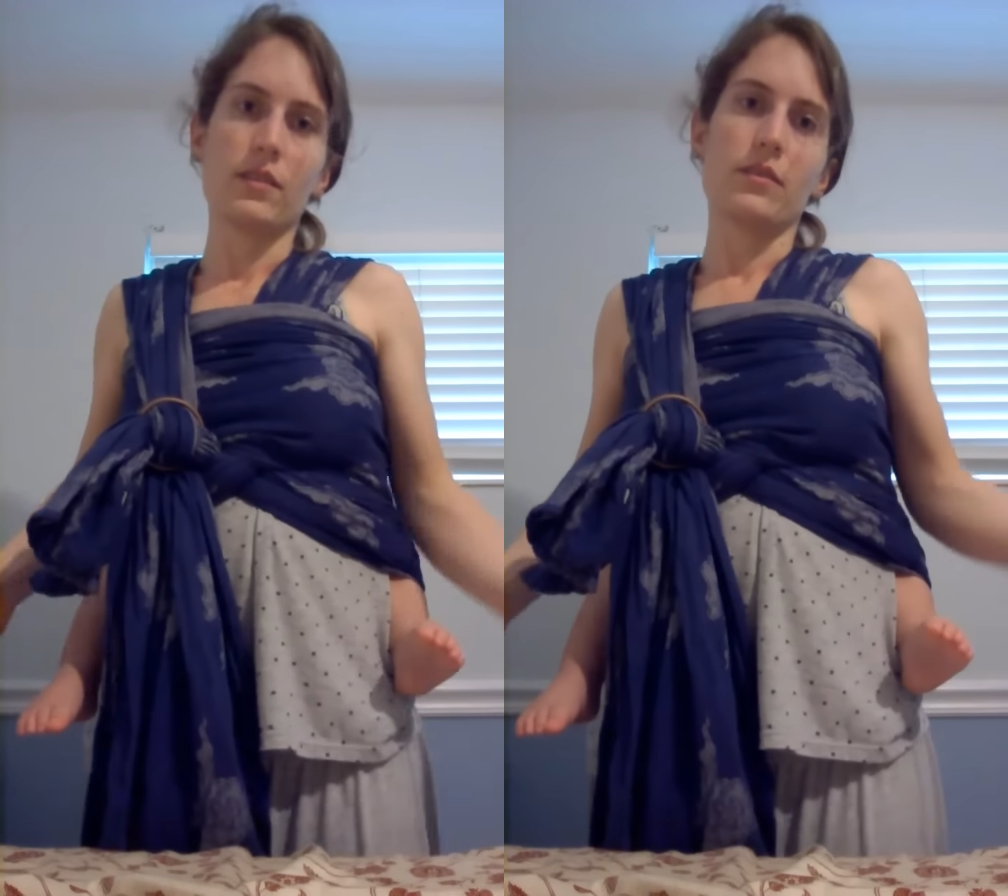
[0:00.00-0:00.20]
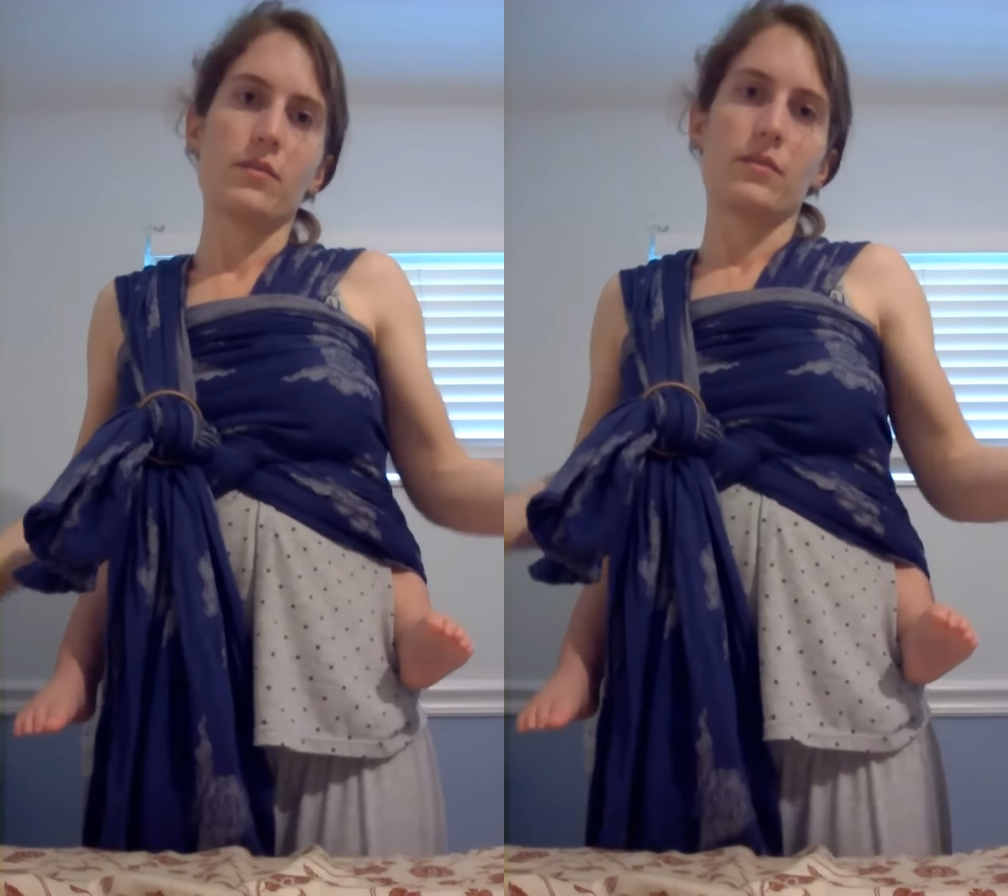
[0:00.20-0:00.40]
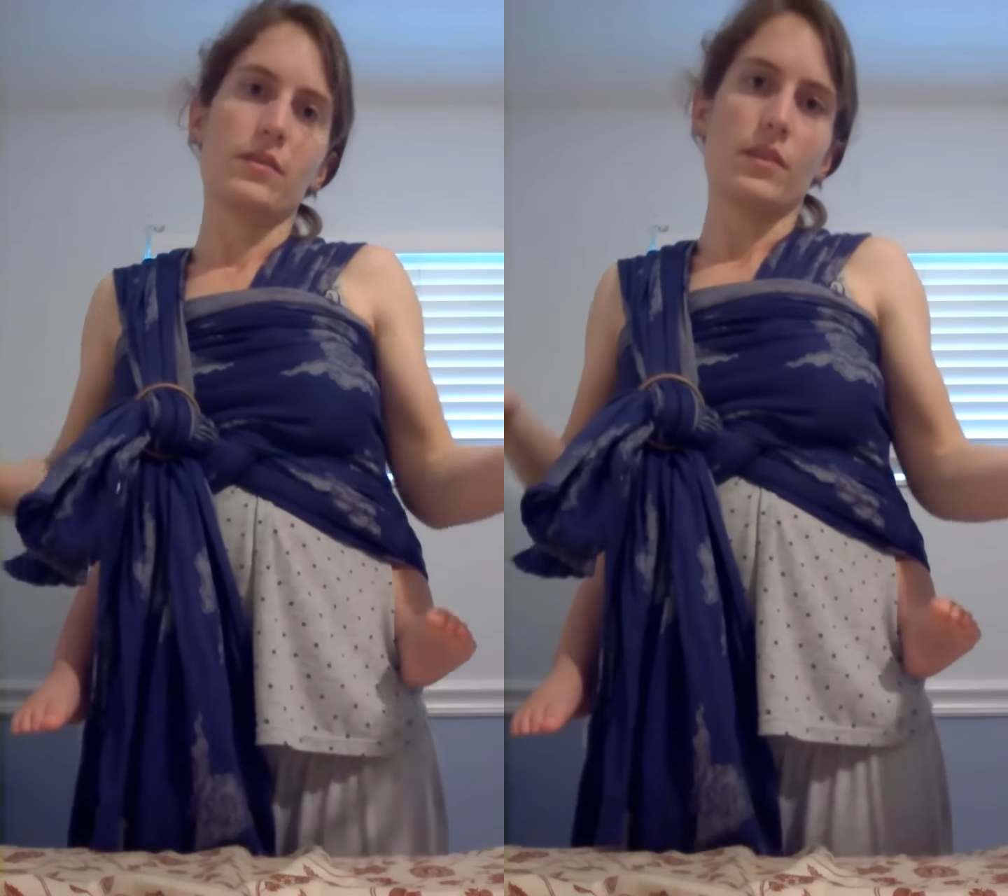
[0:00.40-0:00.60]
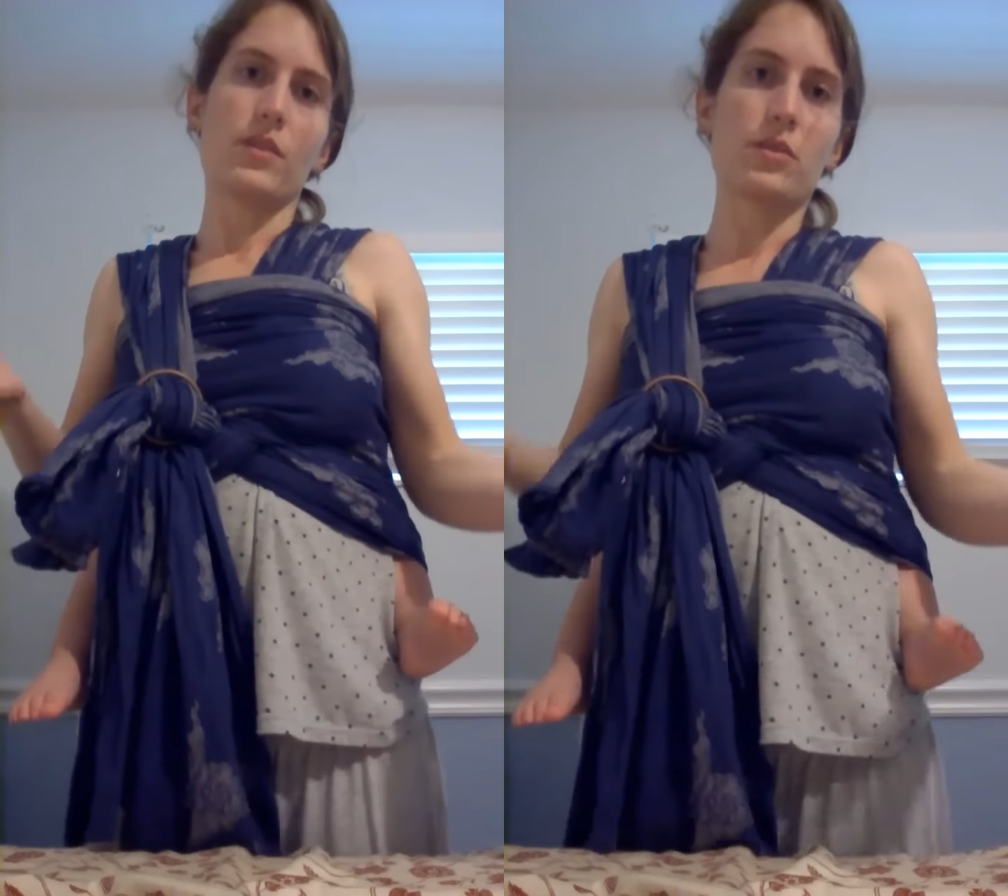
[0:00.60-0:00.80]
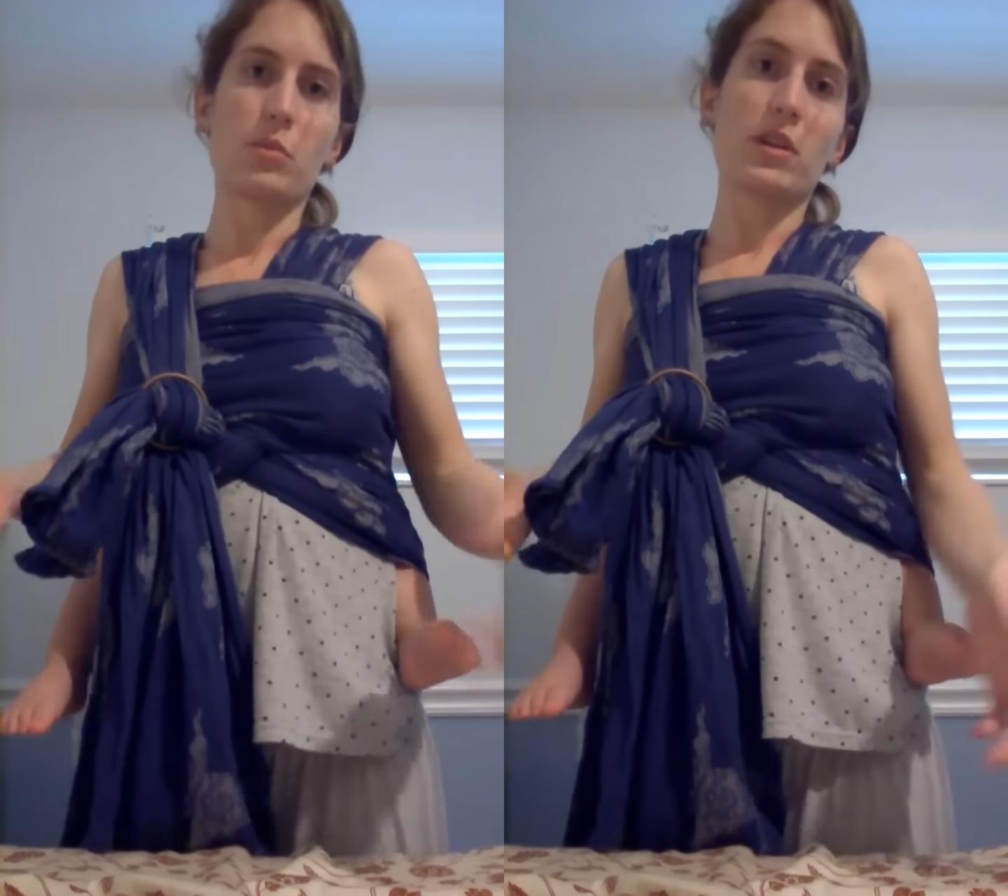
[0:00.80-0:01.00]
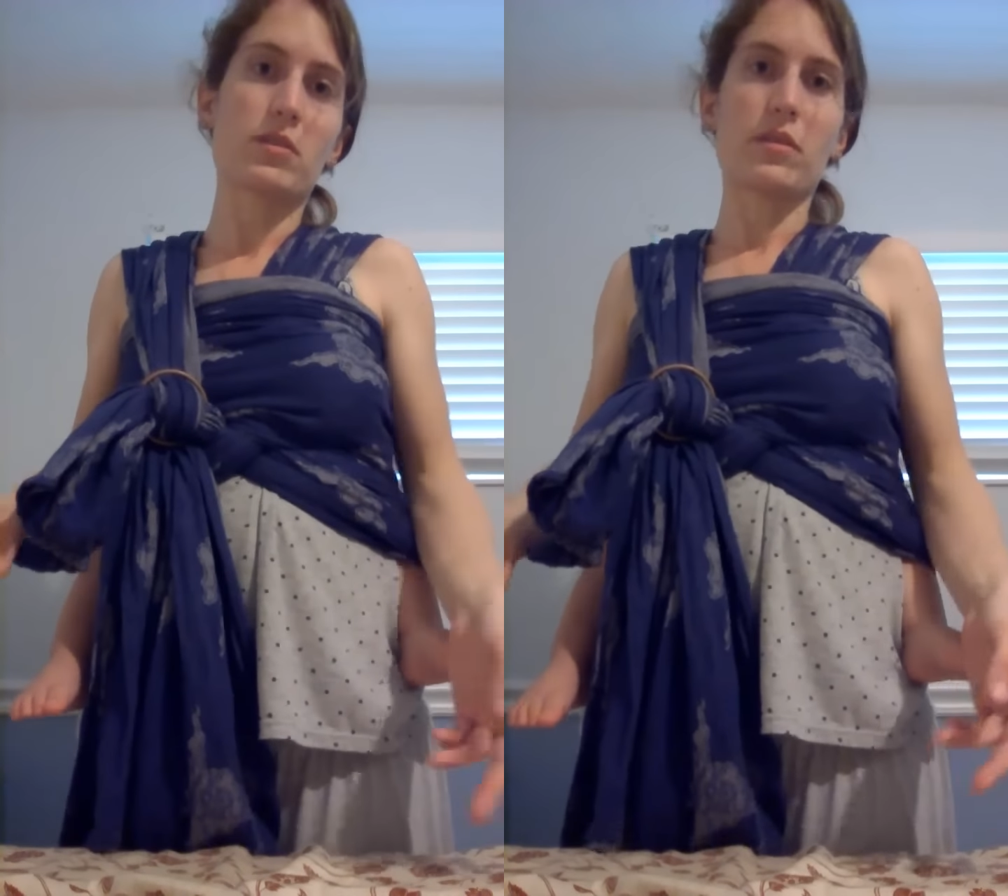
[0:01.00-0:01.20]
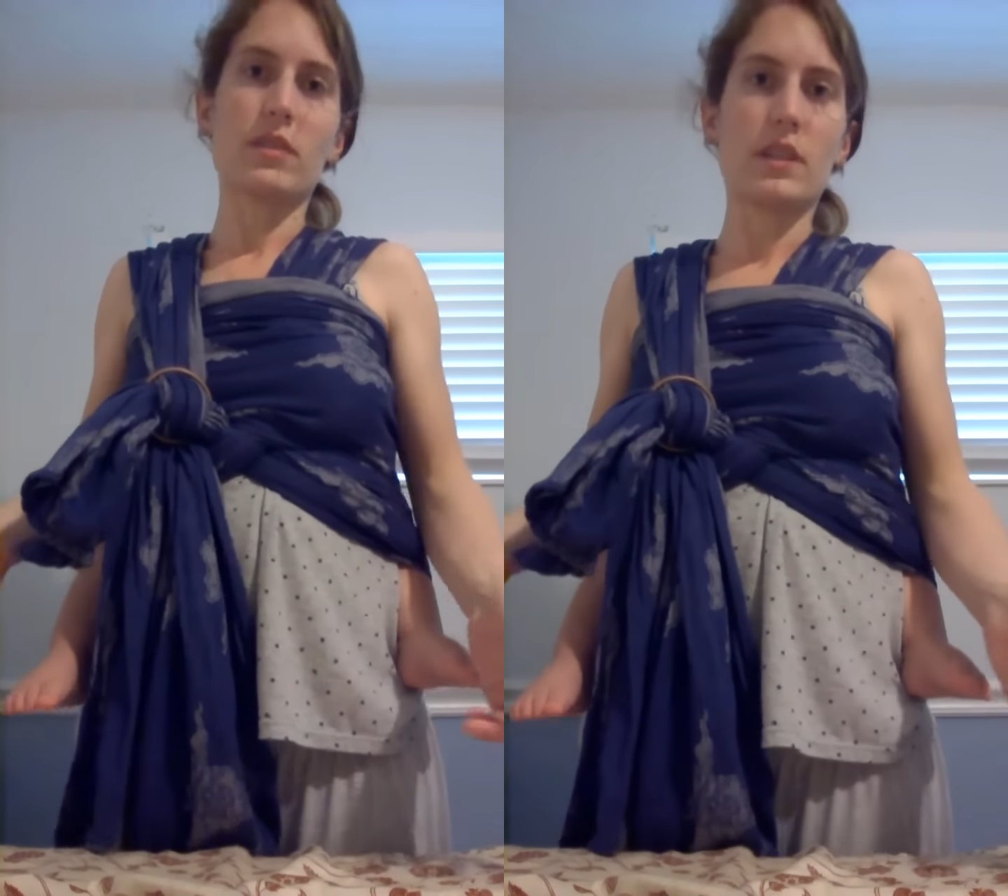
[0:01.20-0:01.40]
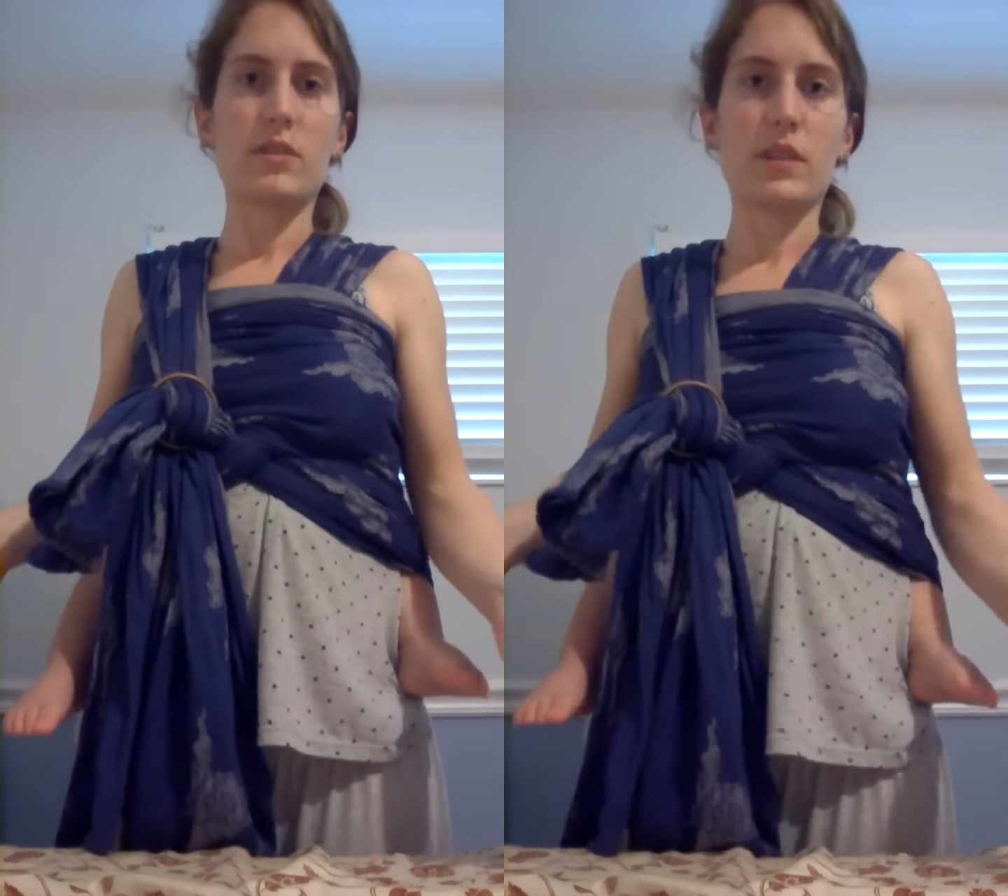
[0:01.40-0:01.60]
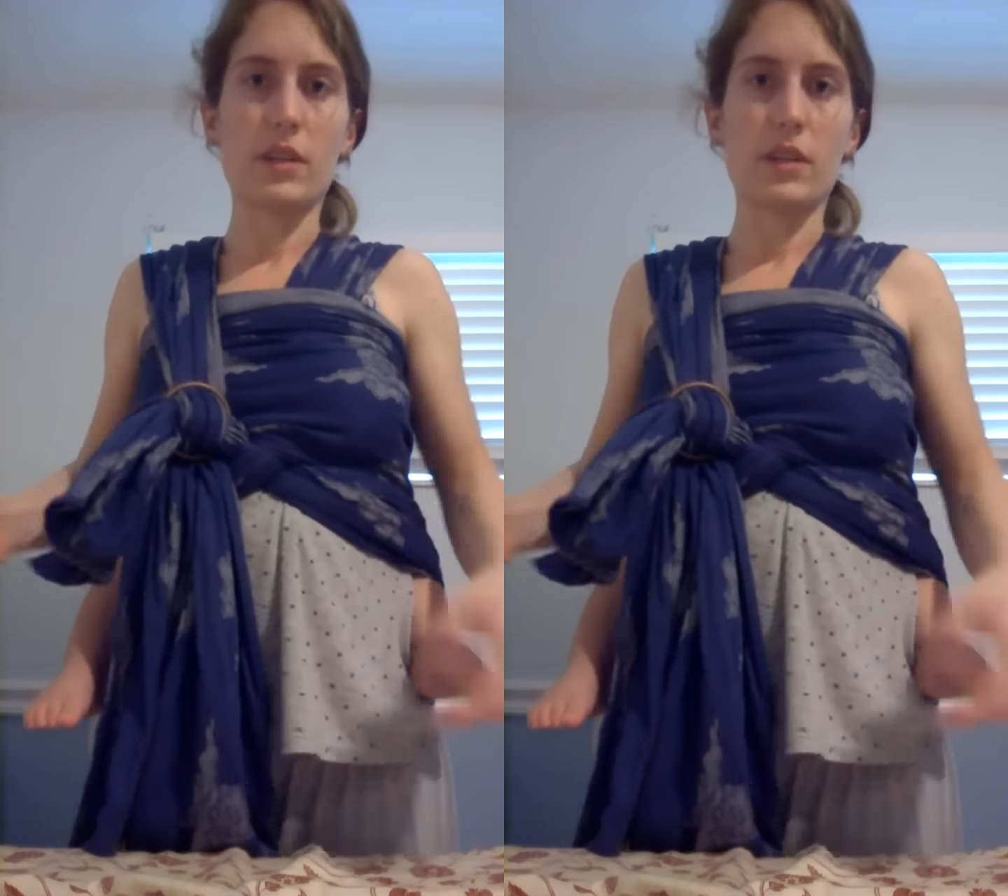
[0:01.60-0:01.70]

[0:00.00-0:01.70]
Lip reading: there's a picture on the internet of